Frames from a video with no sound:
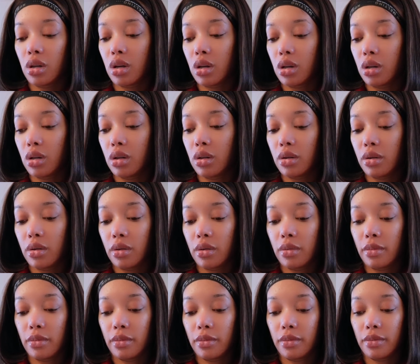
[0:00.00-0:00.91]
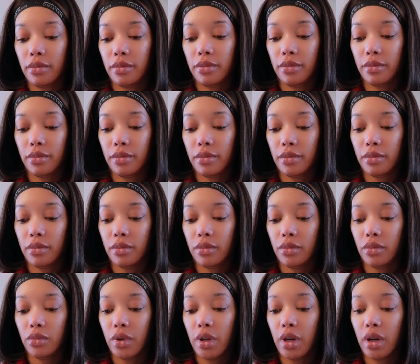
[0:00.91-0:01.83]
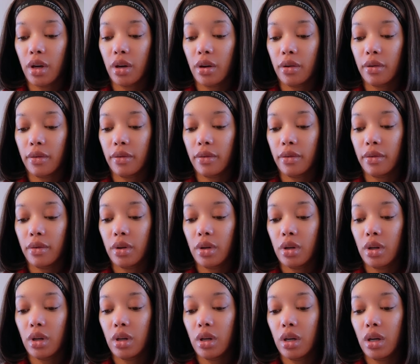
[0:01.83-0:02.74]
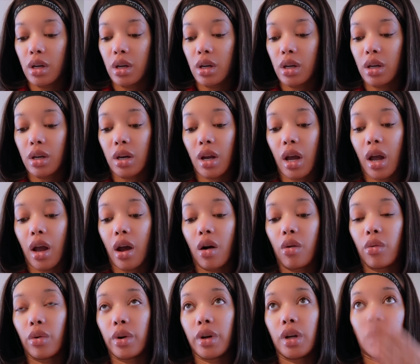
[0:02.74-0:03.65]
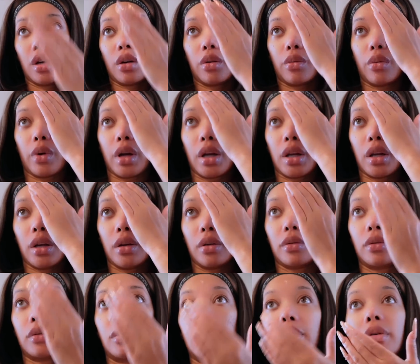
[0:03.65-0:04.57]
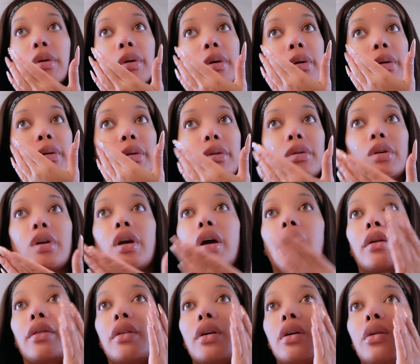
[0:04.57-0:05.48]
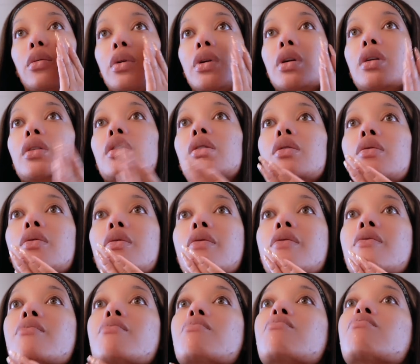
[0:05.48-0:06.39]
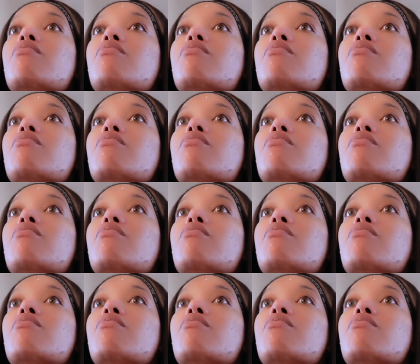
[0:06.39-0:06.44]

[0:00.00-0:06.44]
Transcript: Um, we have an hour to get ready. Do y'all think we can do it?